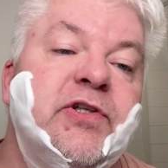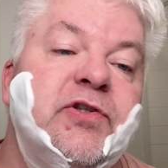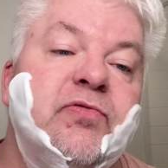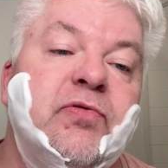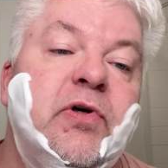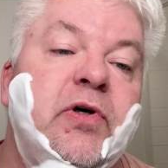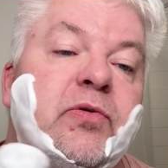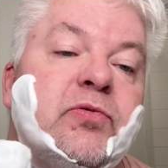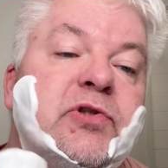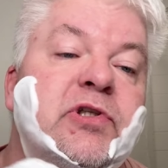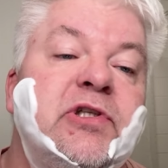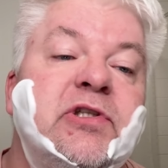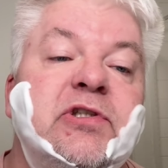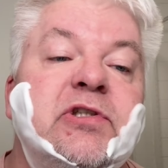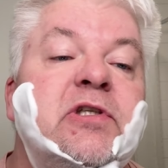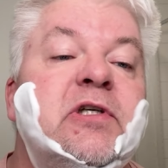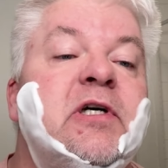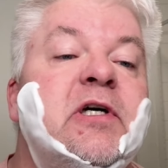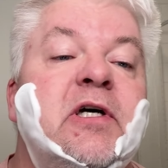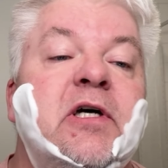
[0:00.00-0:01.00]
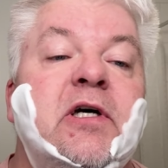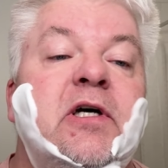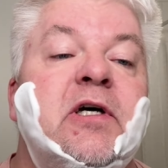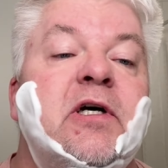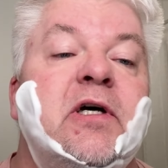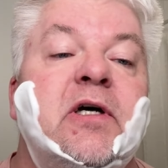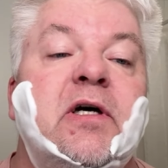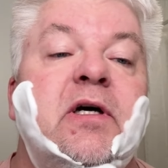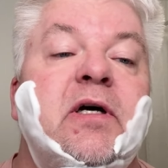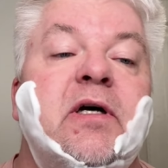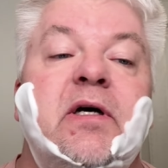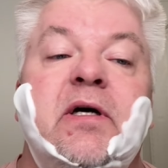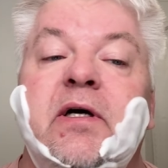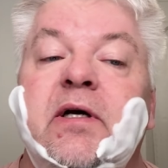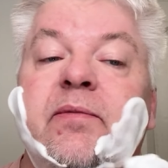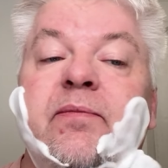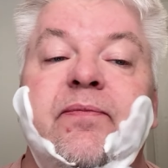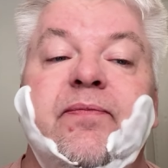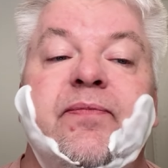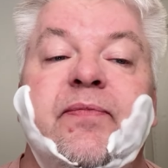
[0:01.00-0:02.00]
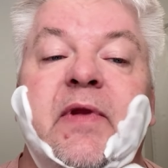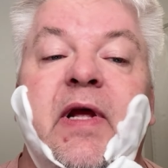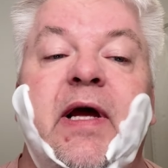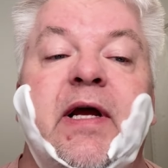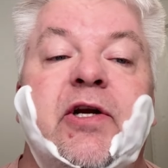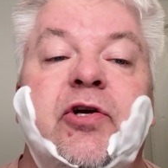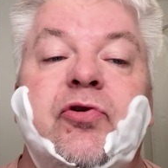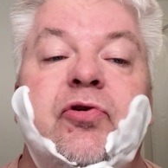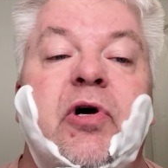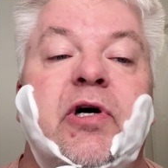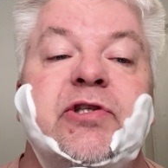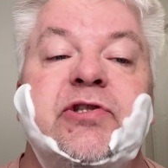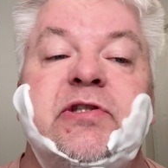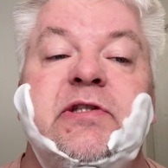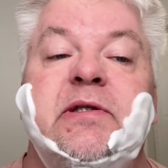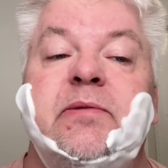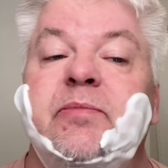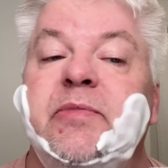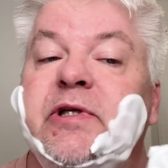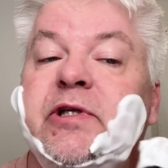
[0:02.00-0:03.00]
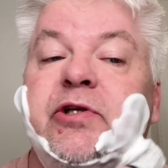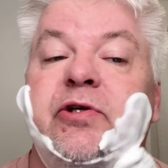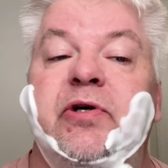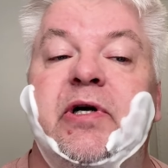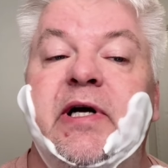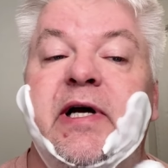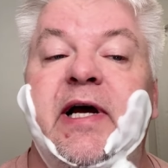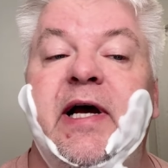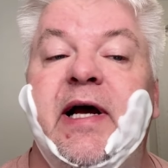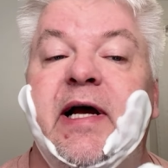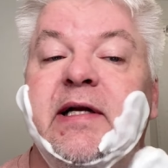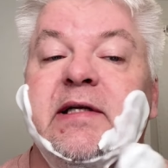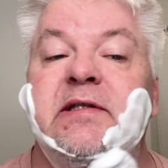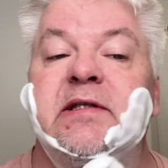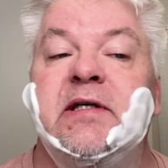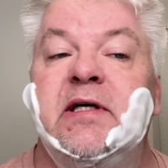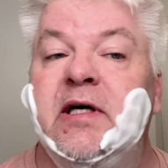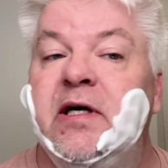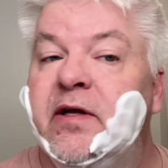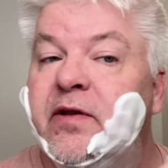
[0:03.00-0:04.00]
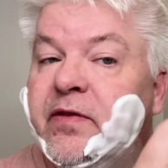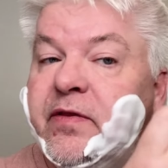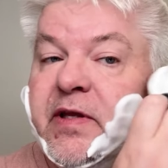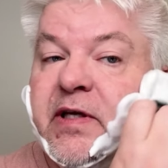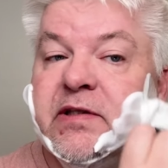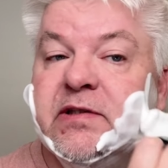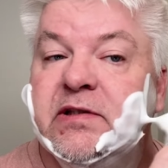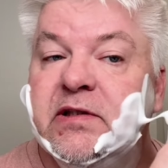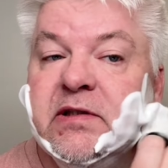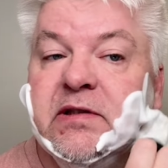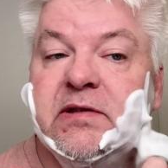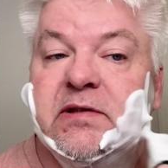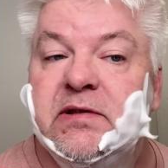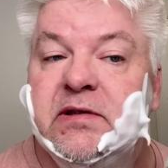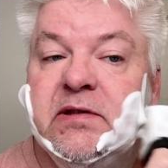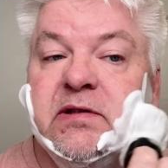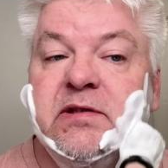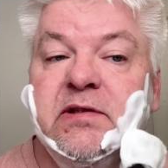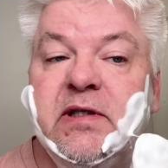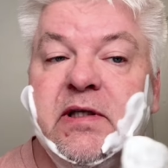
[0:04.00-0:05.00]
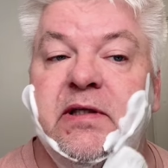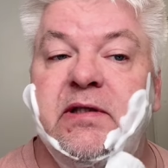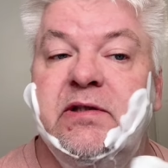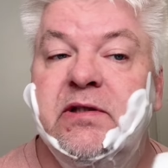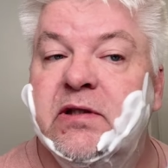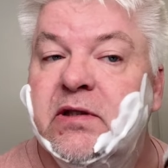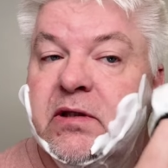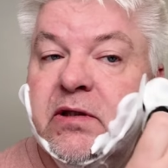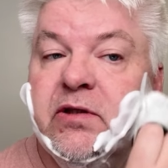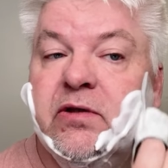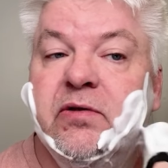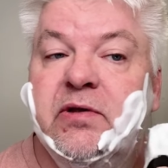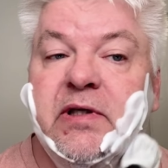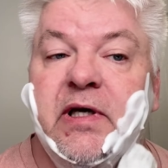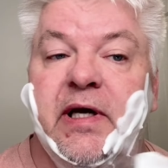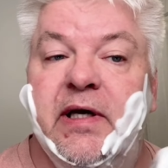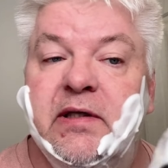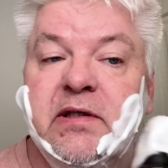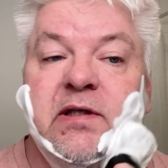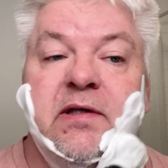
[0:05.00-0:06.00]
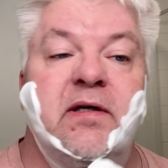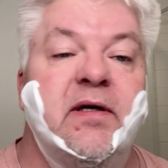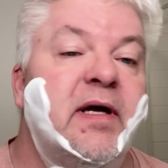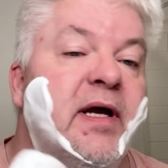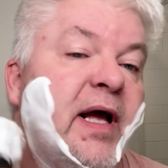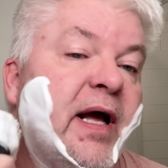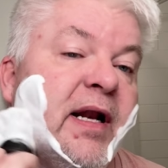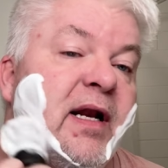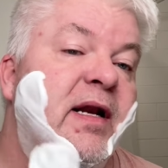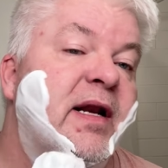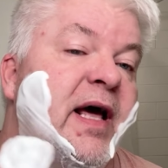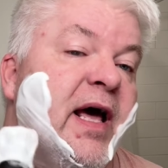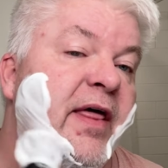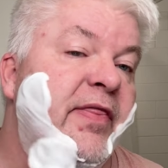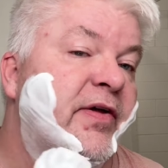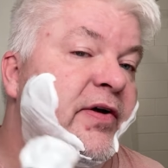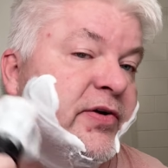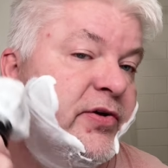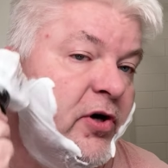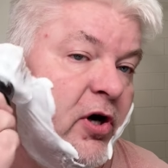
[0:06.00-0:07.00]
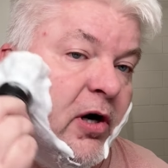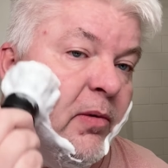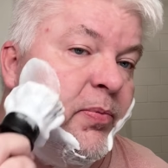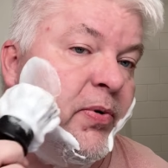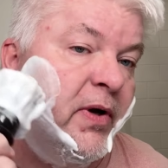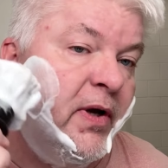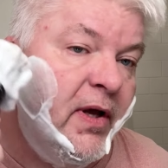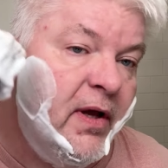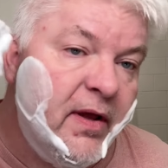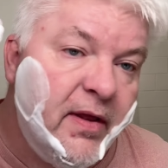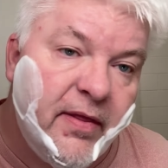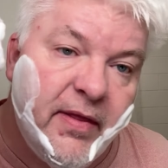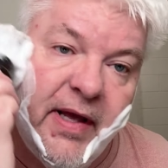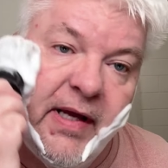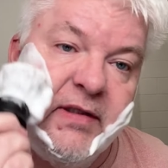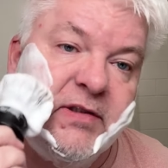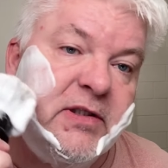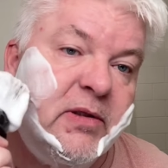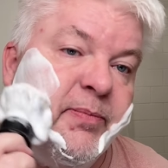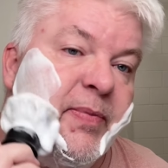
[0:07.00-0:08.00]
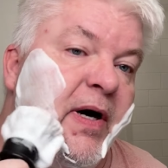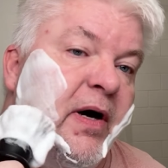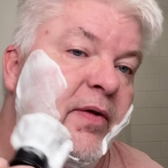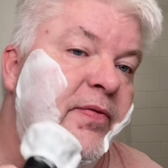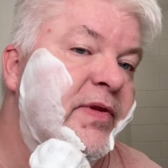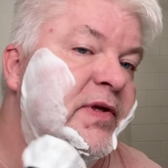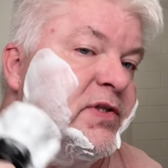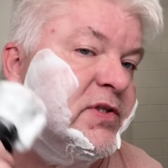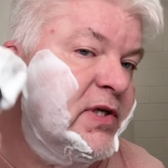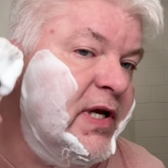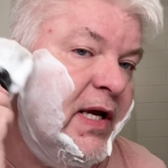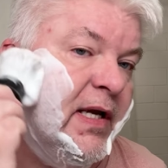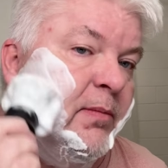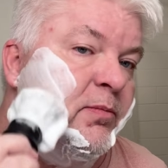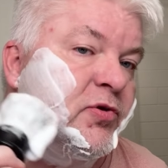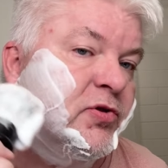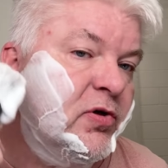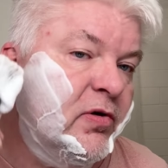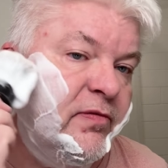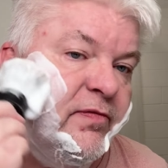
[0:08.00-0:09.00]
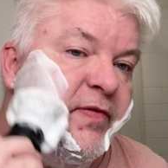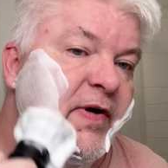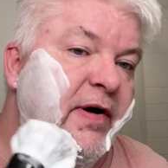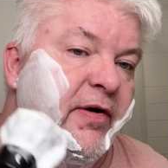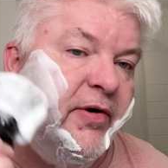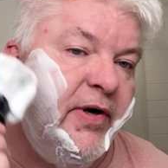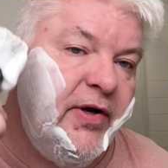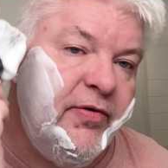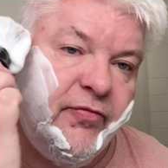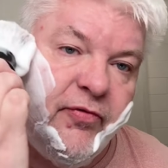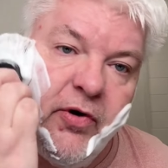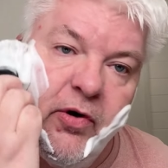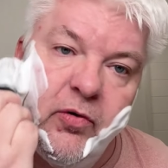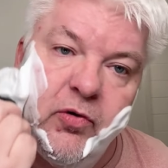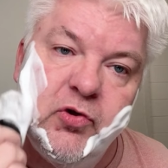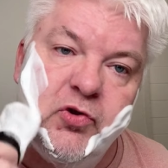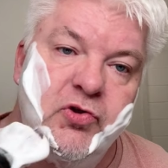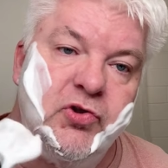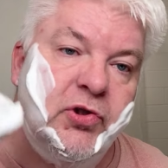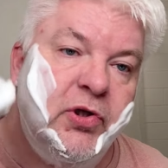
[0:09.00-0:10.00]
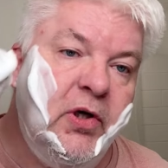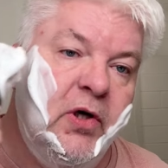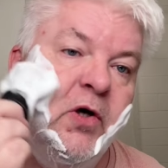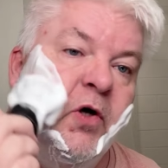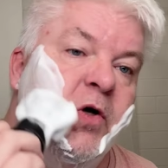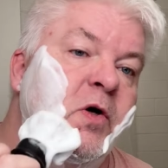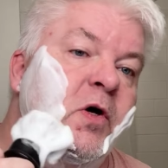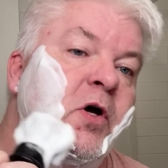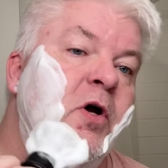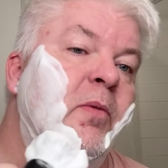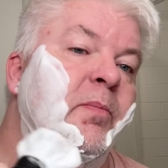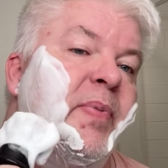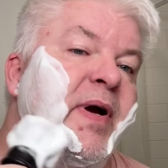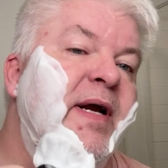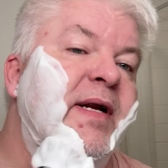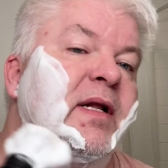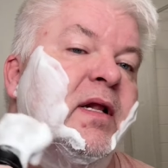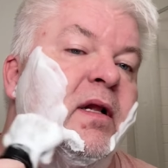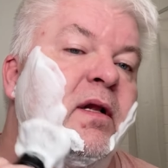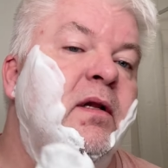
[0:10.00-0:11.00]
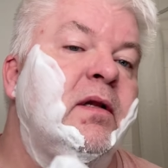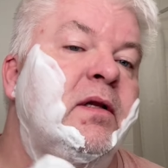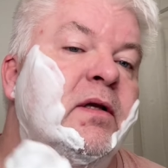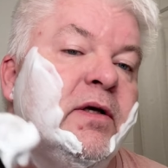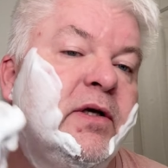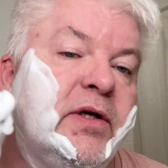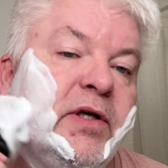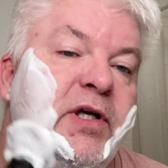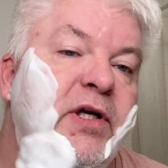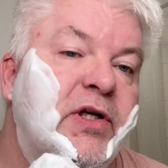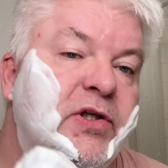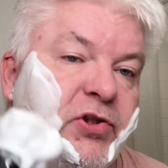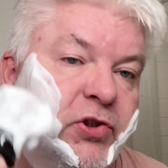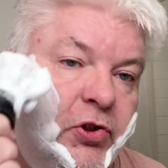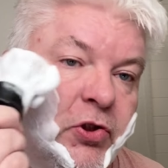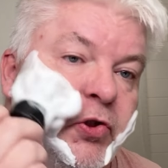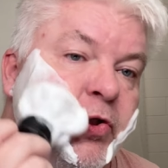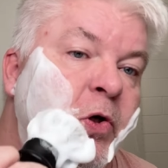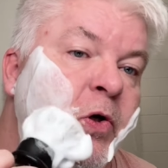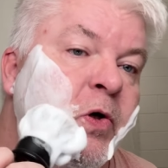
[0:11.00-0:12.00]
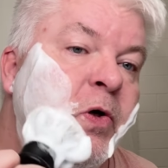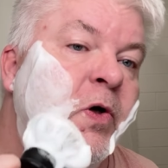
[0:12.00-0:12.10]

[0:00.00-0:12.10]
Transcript: roses uh, and crush them in your hand, this is the scent you get. And lathered up, that's about the same. So very rose petal-ish